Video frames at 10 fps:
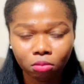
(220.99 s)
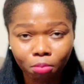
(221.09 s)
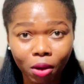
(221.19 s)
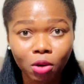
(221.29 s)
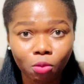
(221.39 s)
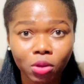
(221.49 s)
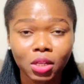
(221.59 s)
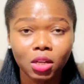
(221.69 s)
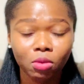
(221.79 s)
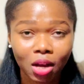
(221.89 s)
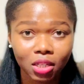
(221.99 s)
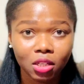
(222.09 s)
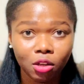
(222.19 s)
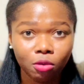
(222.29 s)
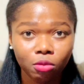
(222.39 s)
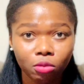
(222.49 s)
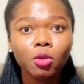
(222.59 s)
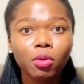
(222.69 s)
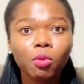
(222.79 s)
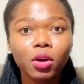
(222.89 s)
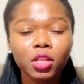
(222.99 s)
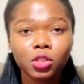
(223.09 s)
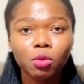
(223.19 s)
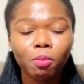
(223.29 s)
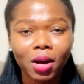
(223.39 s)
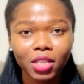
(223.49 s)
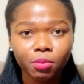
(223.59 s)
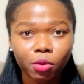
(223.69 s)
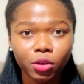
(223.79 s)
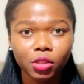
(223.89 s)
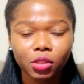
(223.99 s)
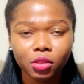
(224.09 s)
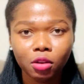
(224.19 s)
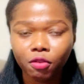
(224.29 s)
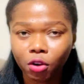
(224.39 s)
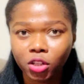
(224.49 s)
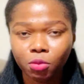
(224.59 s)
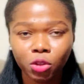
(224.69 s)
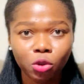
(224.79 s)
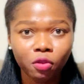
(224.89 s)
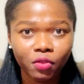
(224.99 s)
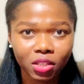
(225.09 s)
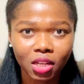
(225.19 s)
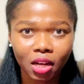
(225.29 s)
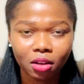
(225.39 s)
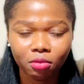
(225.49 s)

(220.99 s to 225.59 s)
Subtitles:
main ones that they will ask you. Number one is your passport, of course, with your visa.